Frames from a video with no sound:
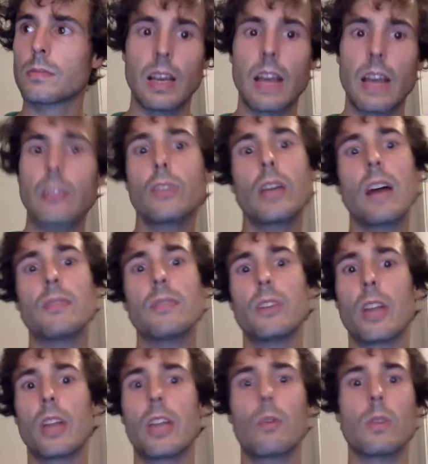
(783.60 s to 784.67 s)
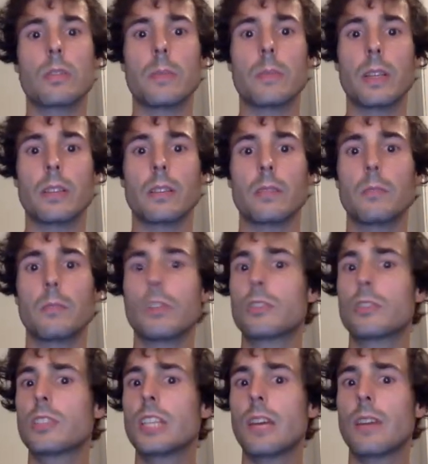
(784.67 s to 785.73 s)
I don't have the equals method, but
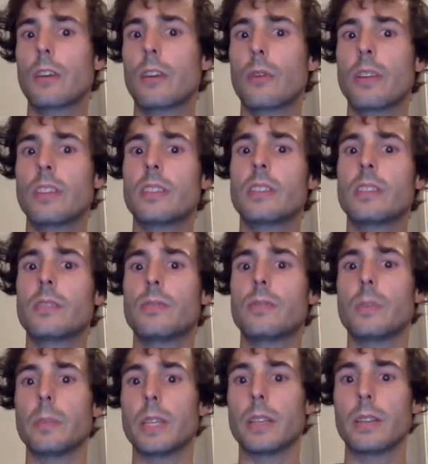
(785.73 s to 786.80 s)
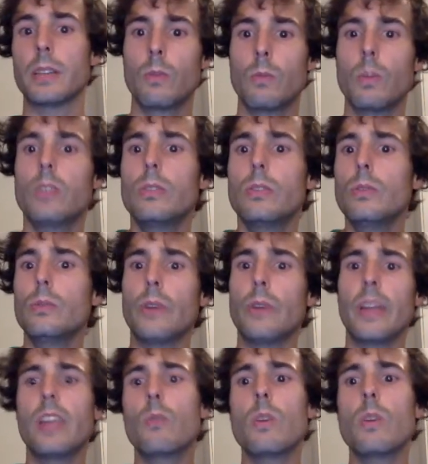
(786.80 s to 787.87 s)
Java created it for me. What do the
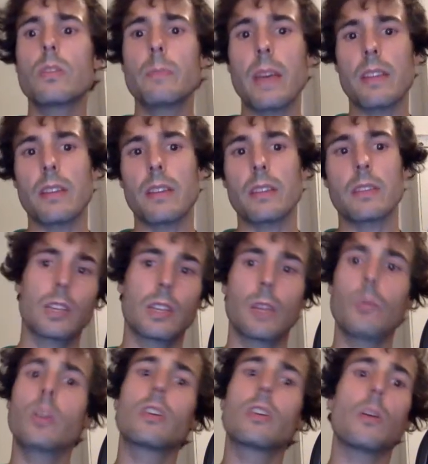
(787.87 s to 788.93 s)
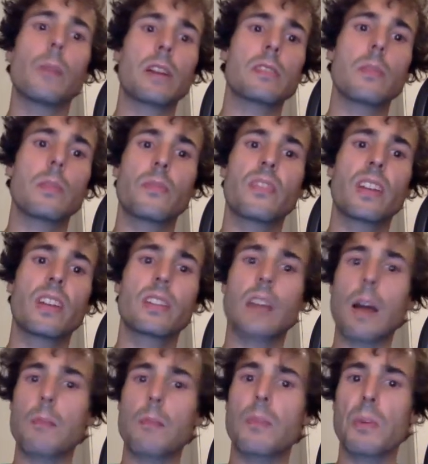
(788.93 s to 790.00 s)
equals method? It will compare some fields
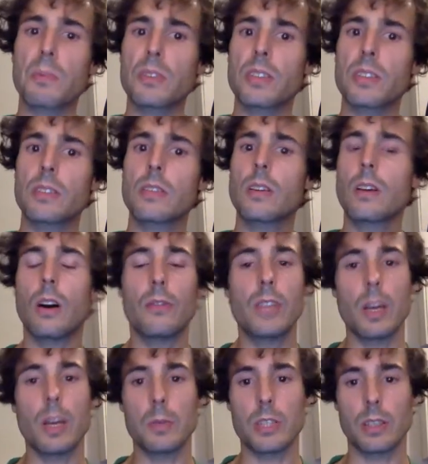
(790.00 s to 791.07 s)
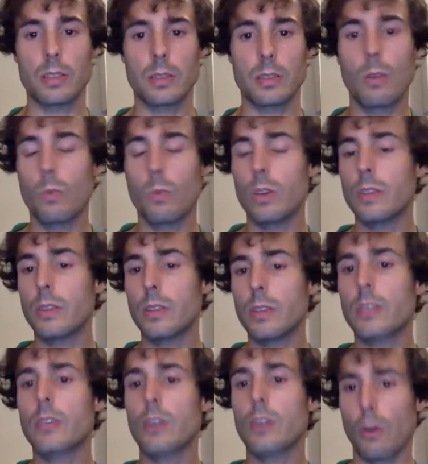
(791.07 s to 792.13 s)
and properties of the object. Will do
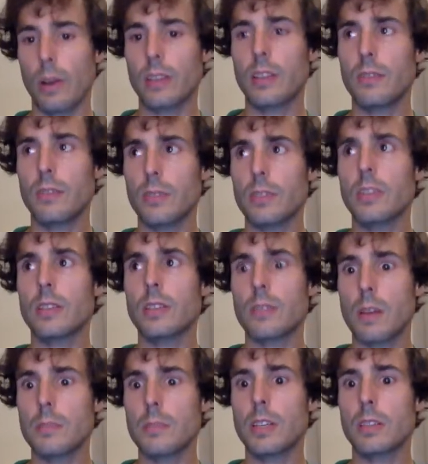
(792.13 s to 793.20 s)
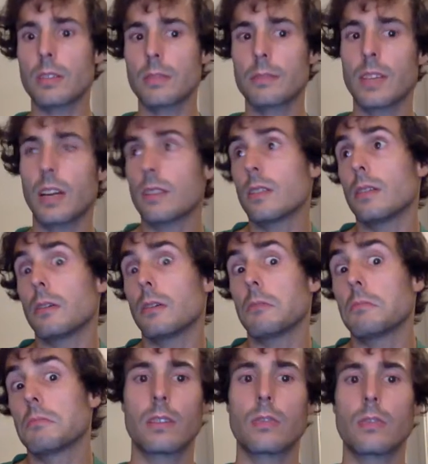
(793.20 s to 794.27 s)
it correctly for this object? I don't know.
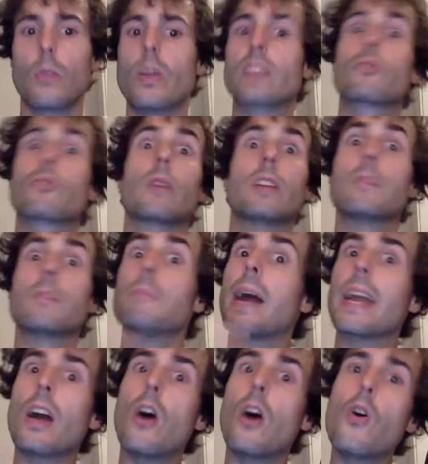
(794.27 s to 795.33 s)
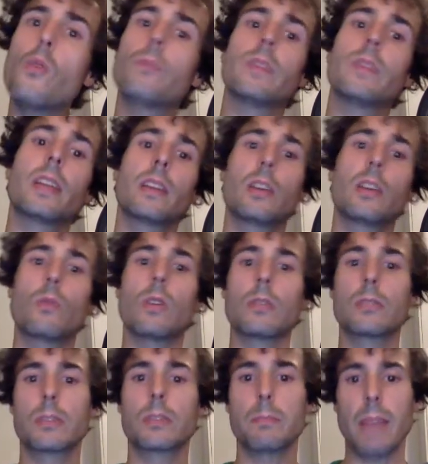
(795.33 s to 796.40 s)
So let's create my own
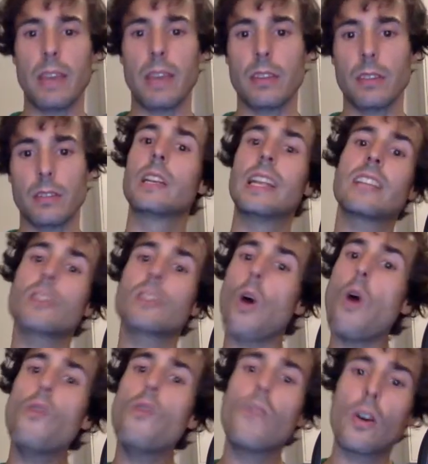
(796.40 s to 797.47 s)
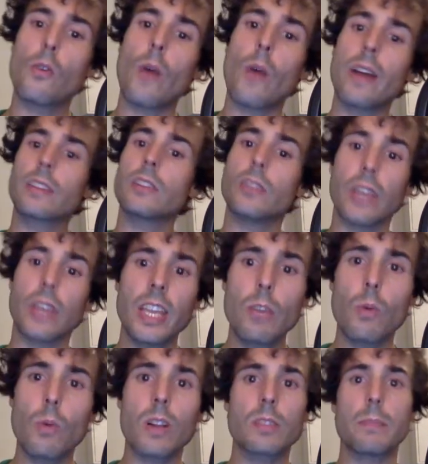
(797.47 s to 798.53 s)
equals method. Let's overwrite the
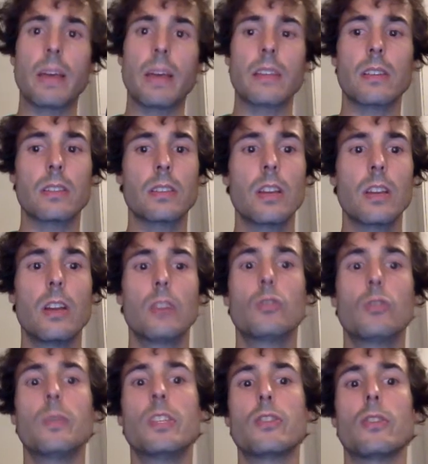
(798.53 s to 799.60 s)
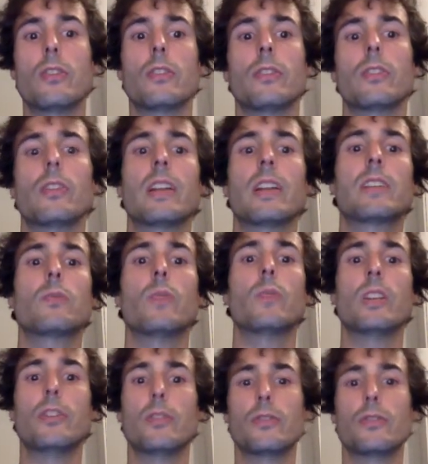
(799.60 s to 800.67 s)
equals method to be sure the list will
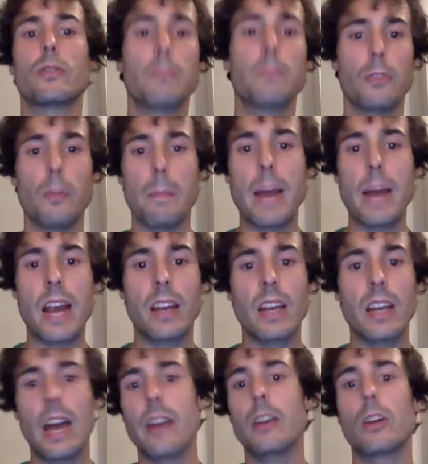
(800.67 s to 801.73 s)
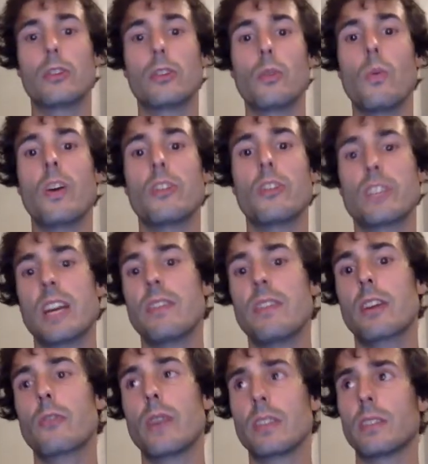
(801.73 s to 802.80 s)
use the mine and not the one Java
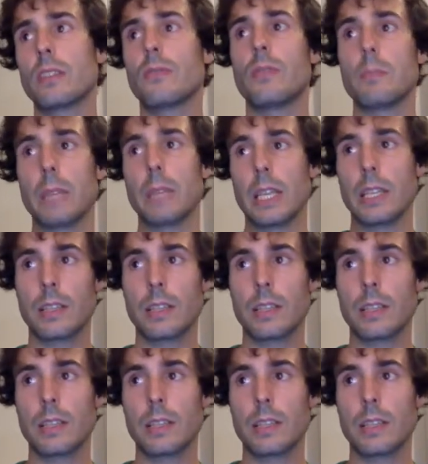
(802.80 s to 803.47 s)
created for me.